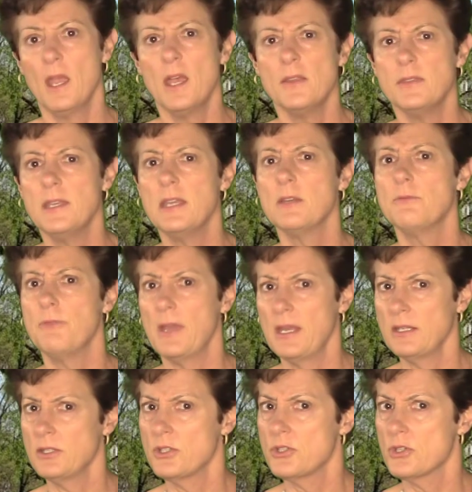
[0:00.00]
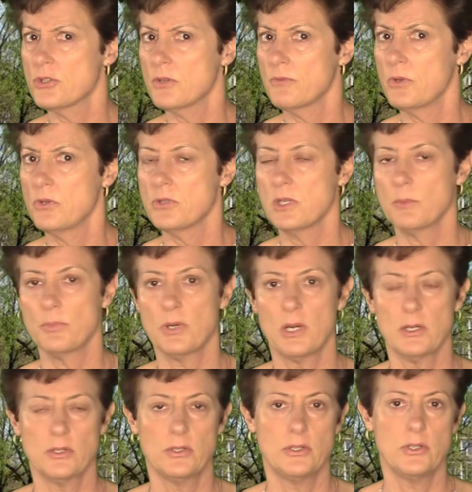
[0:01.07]
The advantages of using
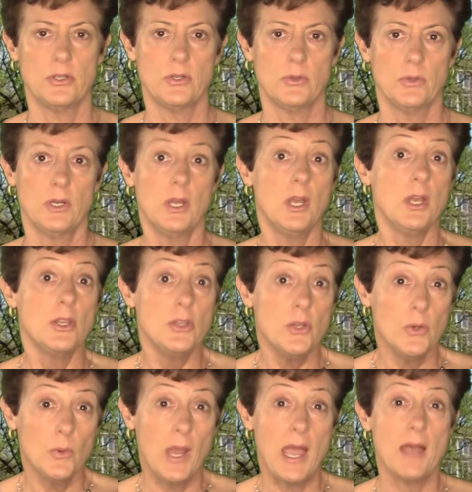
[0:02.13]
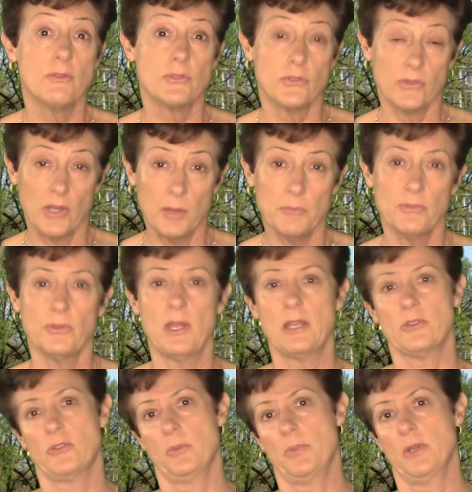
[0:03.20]
ProctorU: you have some
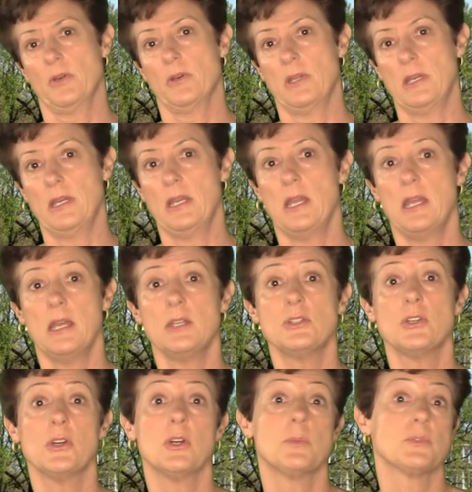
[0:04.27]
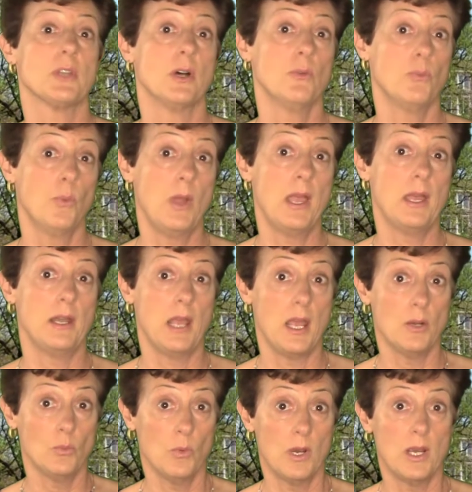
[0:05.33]
flexibility in terms of when
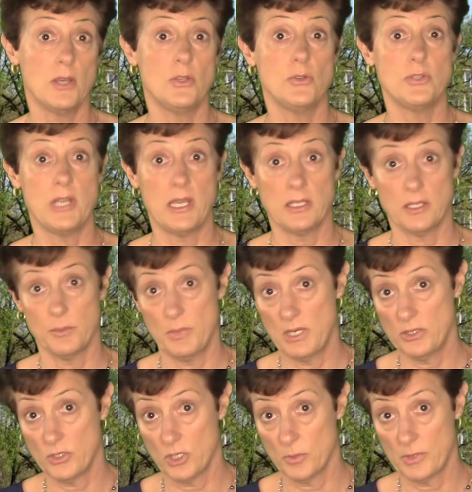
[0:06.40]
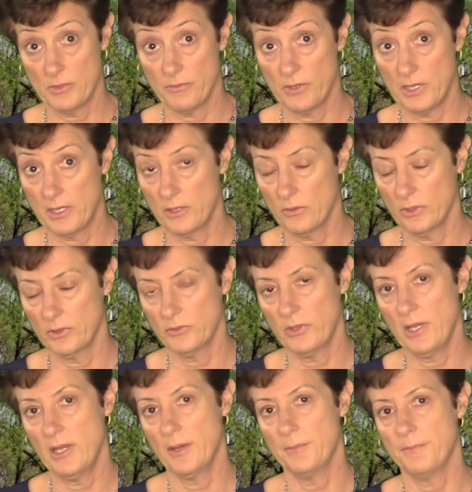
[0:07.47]
and where you take the midterm and final
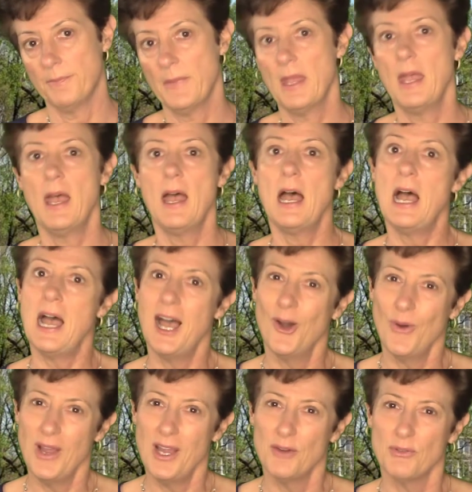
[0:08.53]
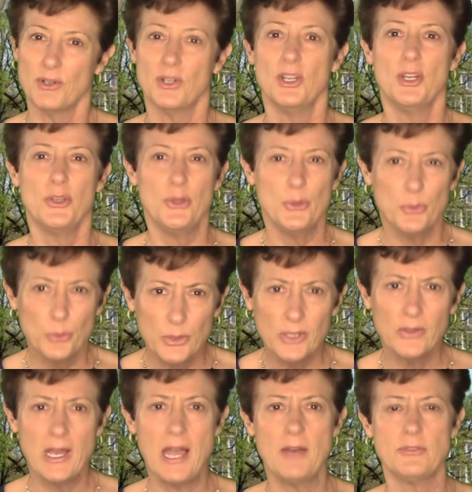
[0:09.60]
exam. However, you
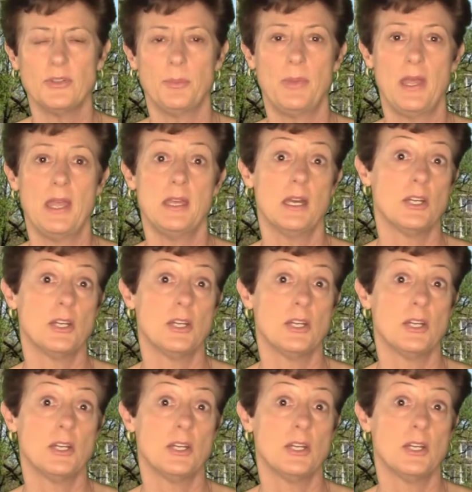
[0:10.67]
will have to pay a